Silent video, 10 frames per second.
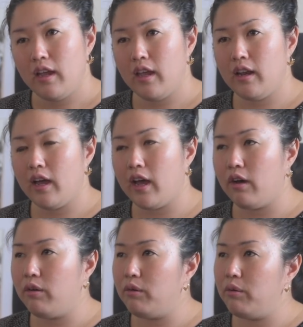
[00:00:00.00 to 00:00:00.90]
and
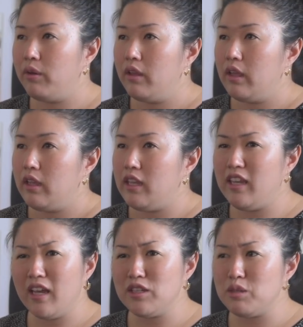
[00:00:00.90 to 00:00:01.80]
how
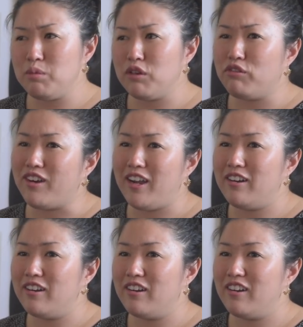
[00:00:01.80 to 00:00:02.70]
he had to be a
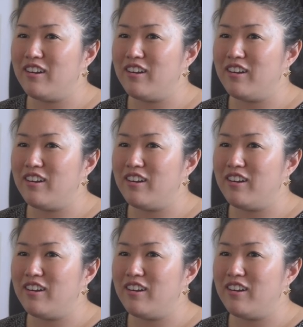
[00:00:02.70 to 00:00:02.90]
fighter,